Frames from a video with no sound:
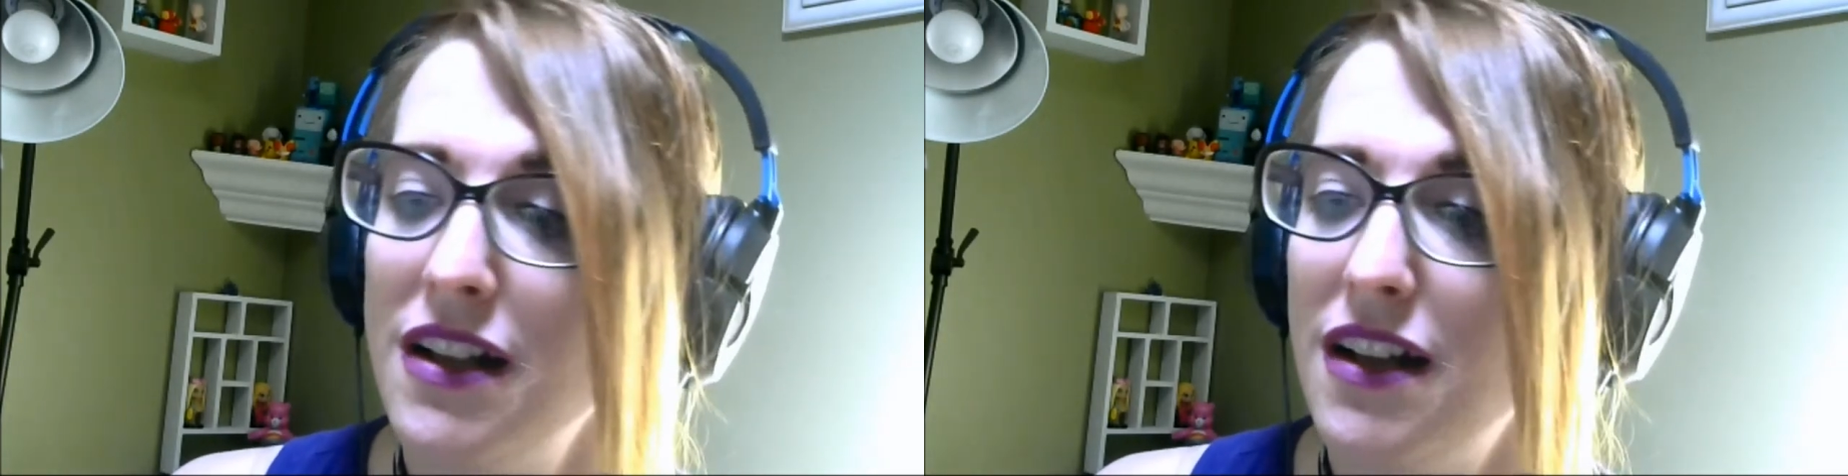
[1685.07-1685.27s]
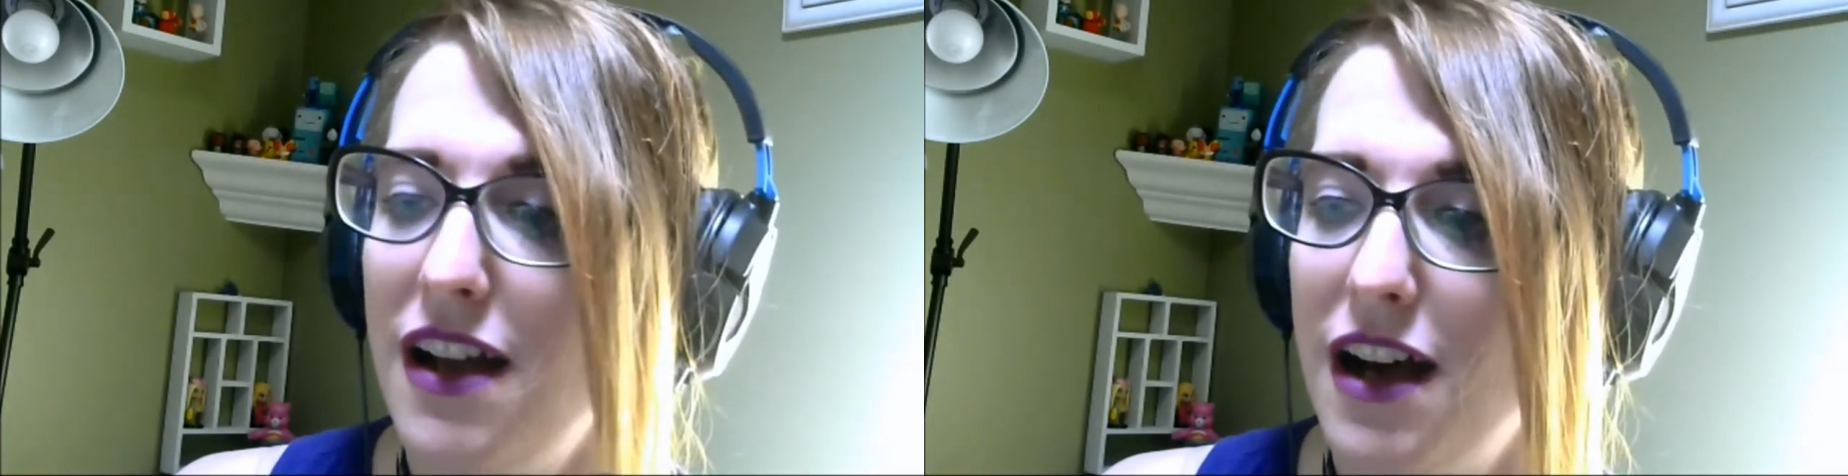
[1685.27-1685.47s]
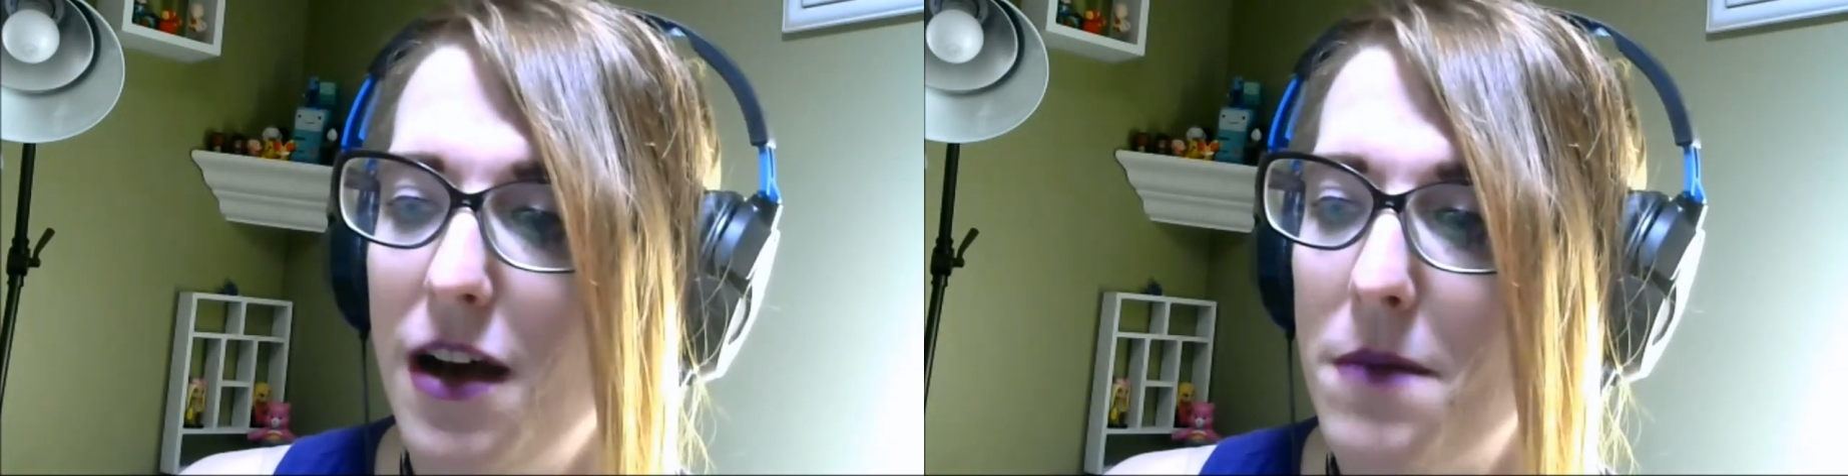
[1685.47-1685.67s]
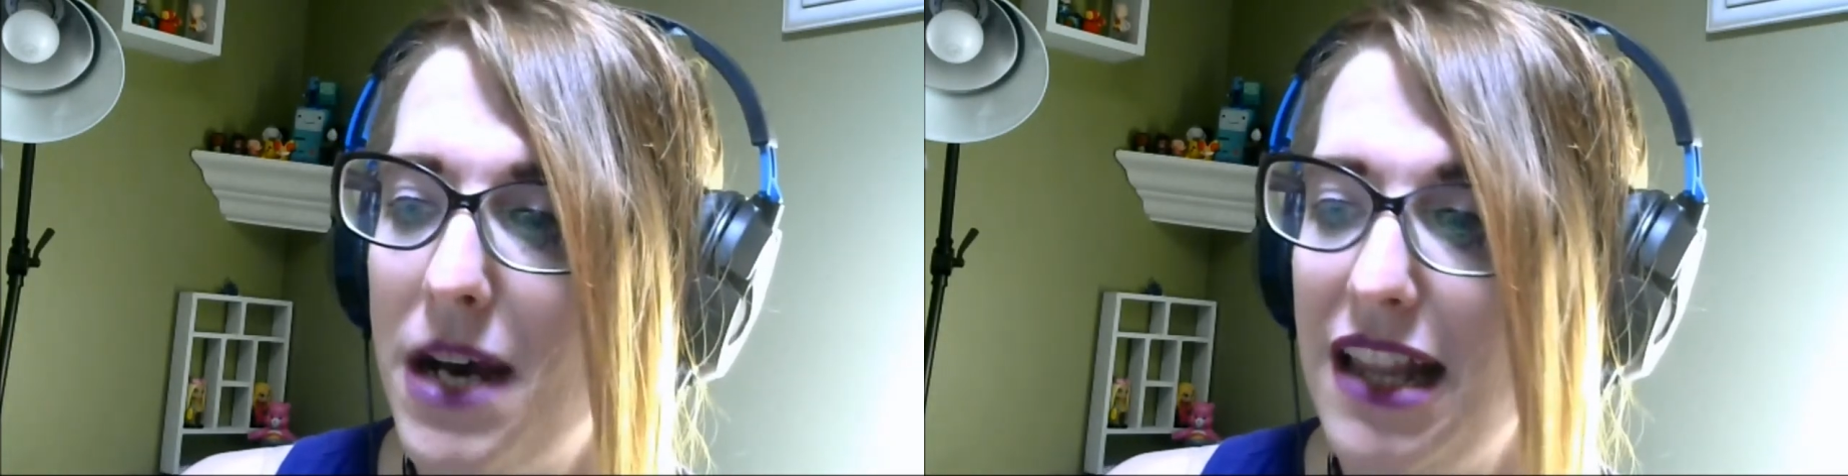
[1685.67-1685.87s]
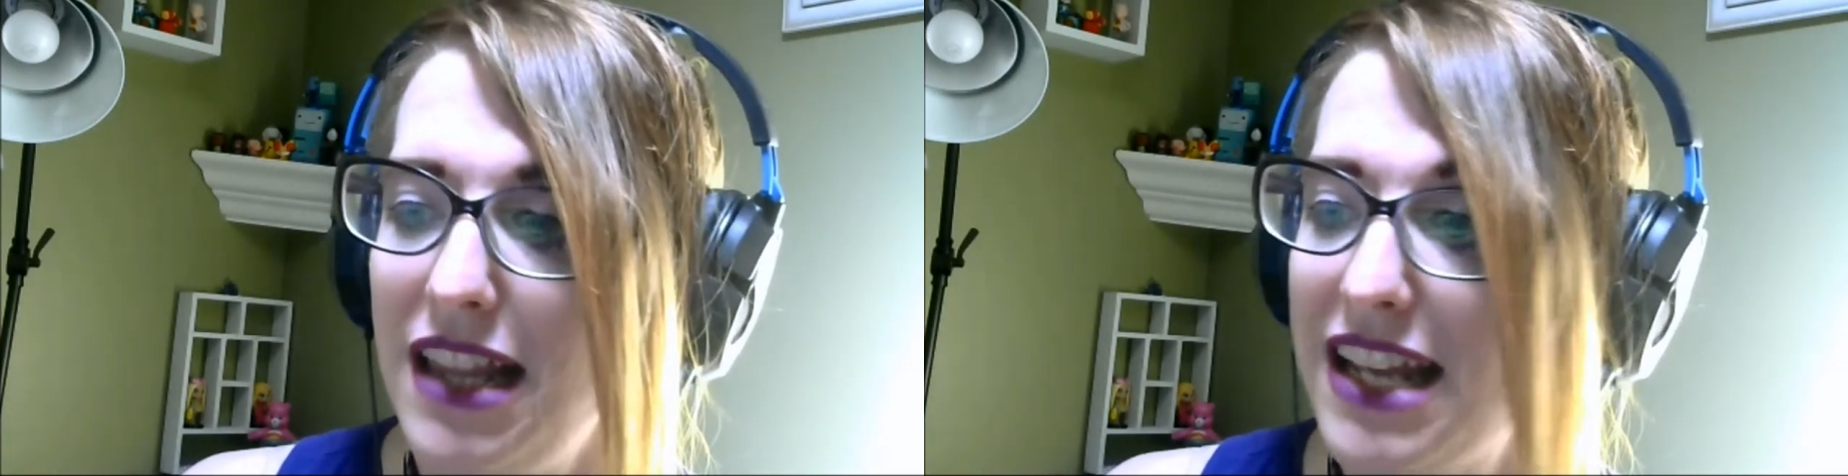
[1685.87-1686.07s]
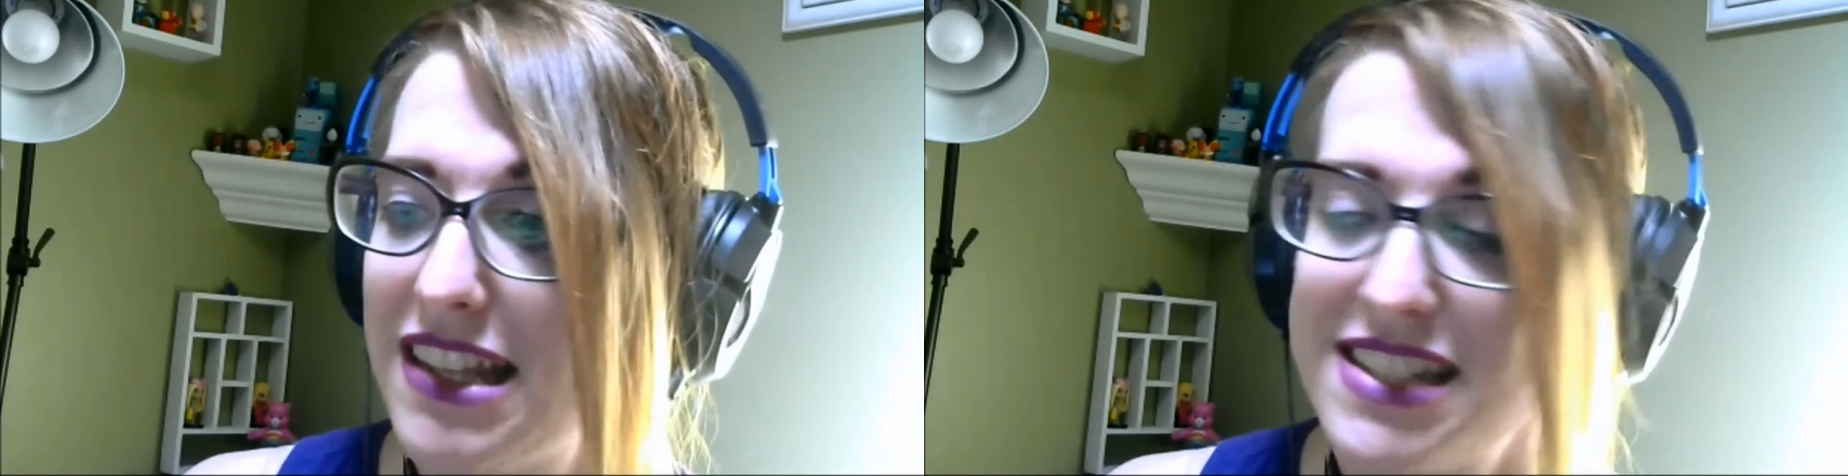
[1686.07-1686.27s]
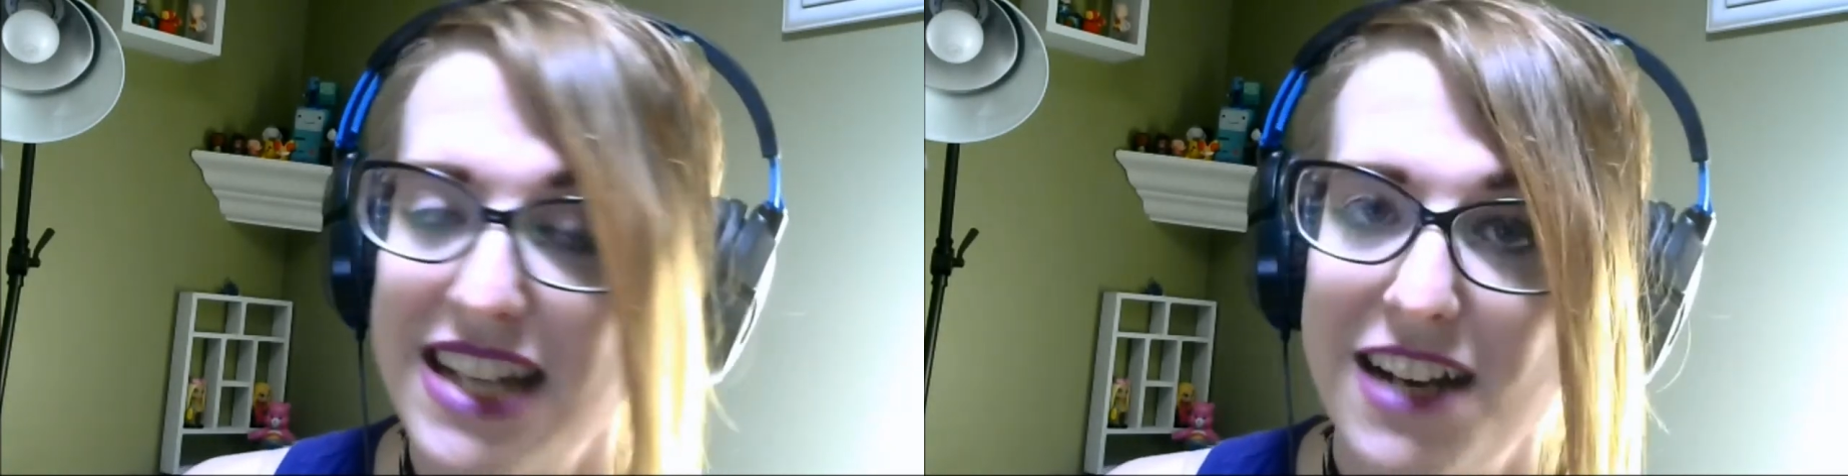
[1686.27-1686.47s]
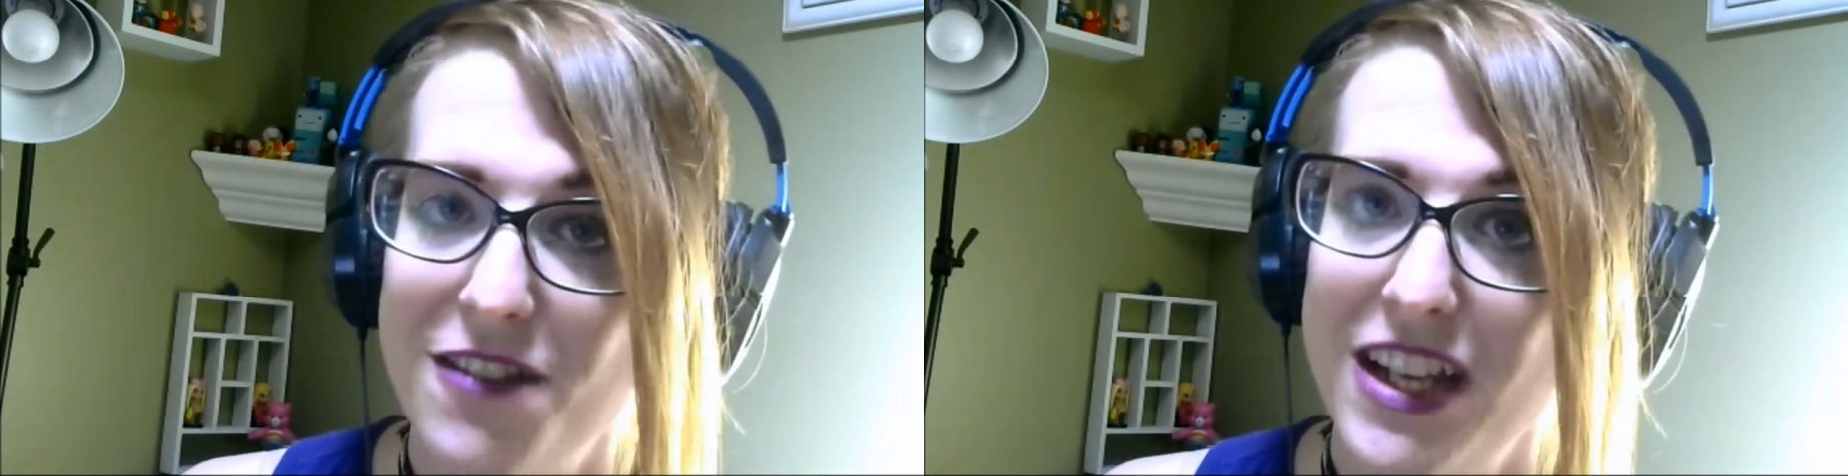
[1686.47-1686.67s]
I like the
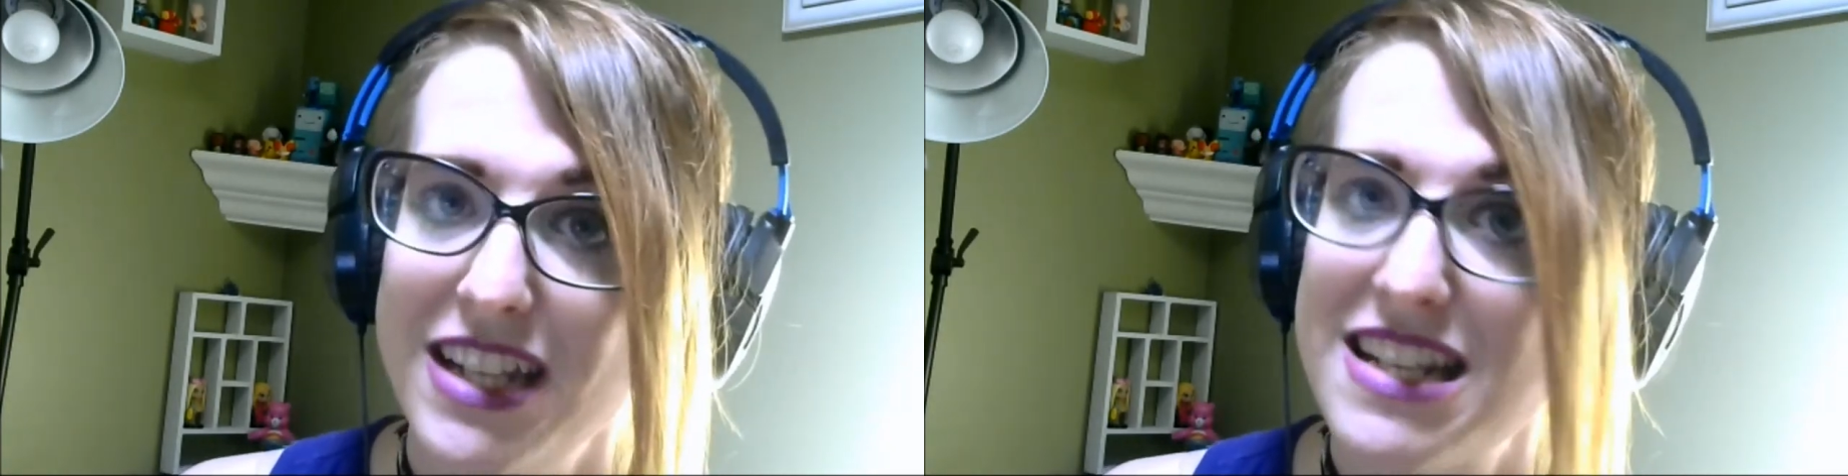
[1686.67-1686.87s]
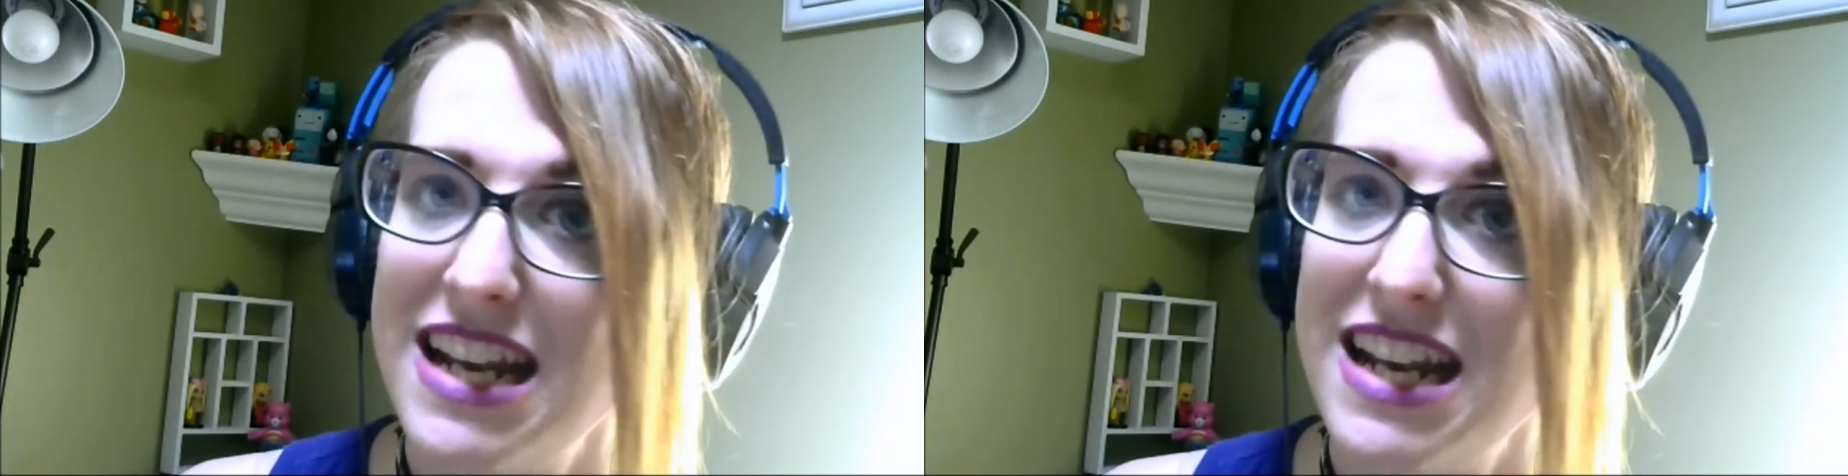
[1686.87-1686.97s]
side events.